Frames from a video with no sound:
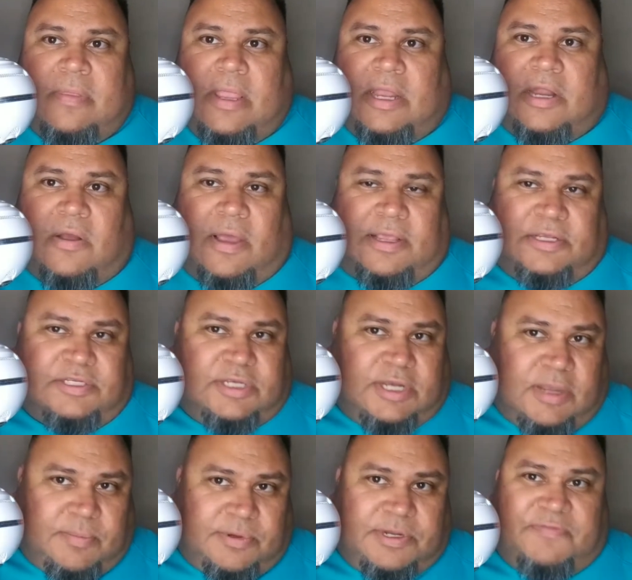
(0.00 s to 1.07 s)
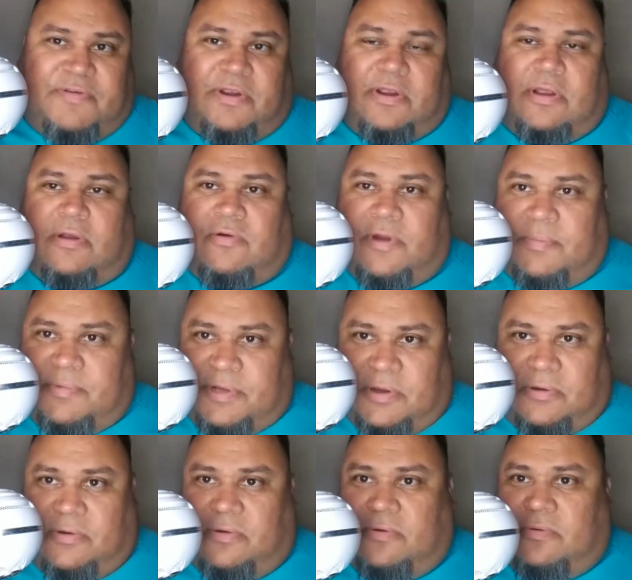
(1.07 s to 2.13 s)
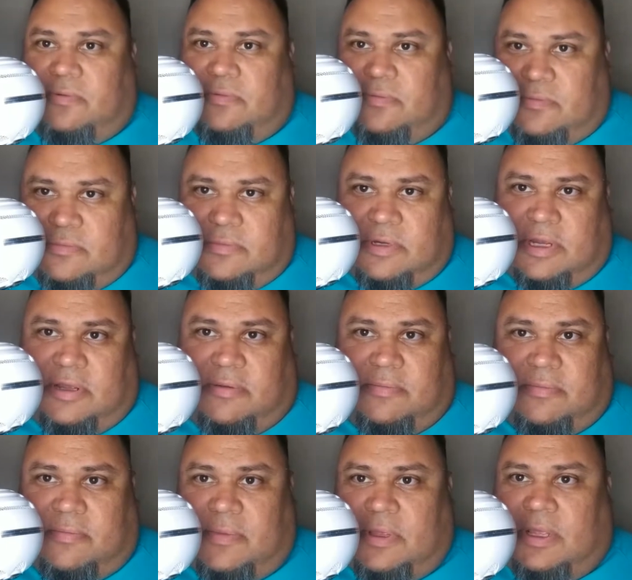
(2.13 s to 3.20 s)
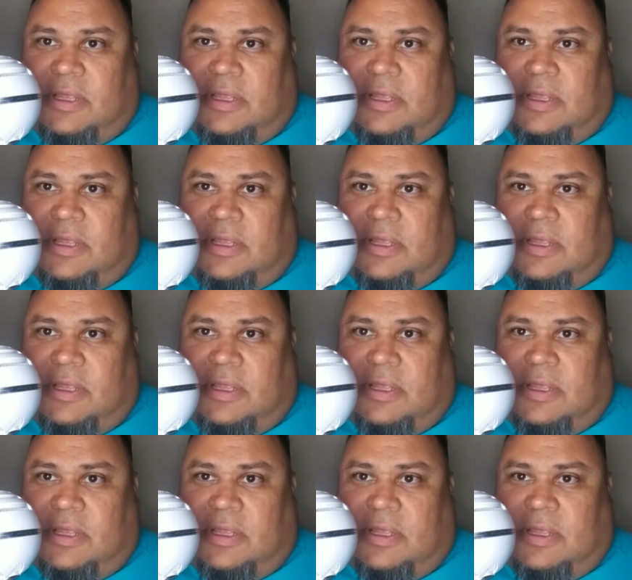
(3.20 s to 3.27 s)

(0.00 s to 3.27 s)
You know, I use a couple different crypto um,